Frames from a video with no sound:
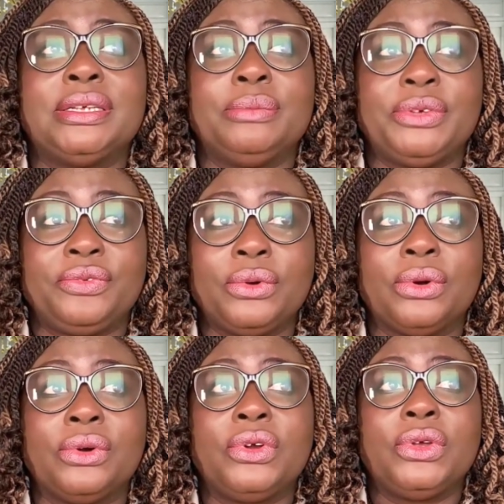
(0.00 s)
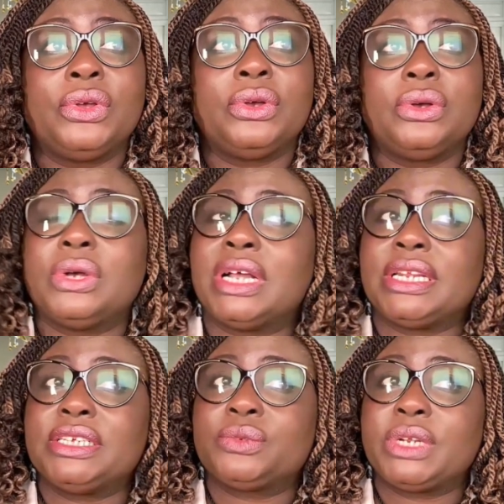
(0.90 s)
before at
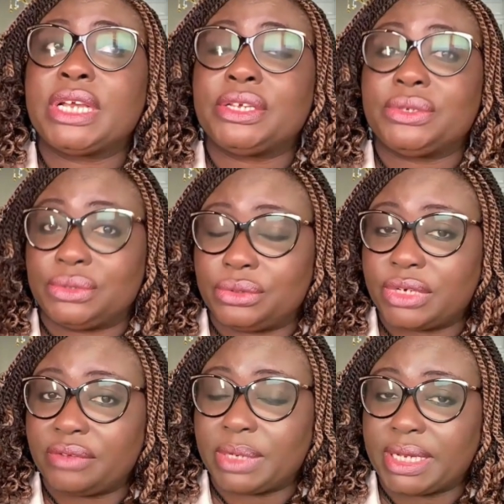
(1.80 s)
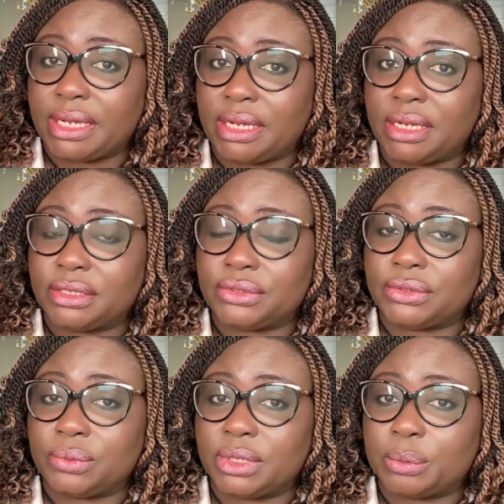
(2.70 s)
least when I used to drive my car to
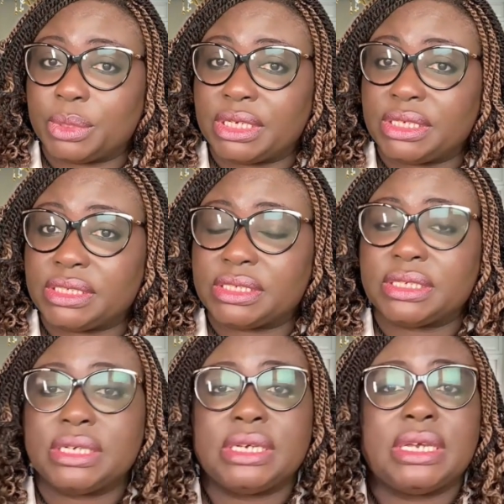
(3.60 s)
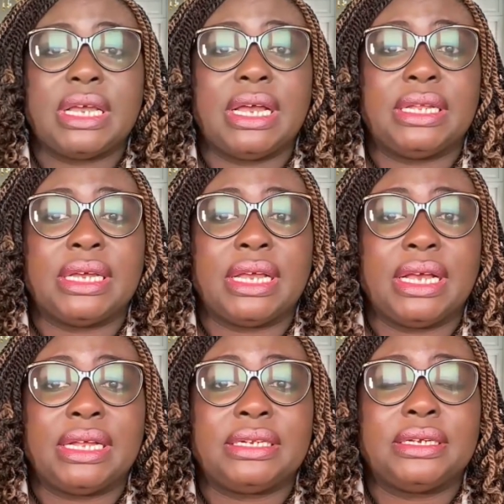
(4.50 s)
the workplace, and I
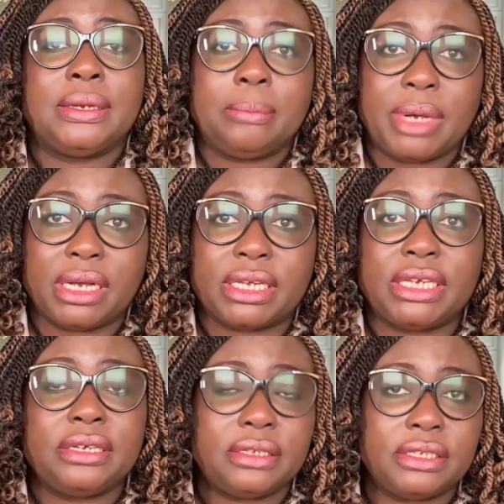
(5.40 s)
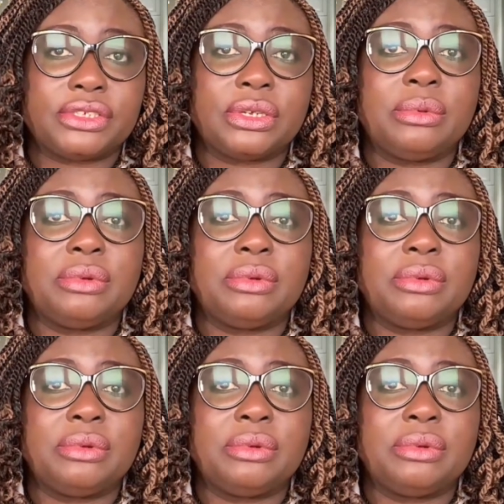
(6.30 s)
had parking. In some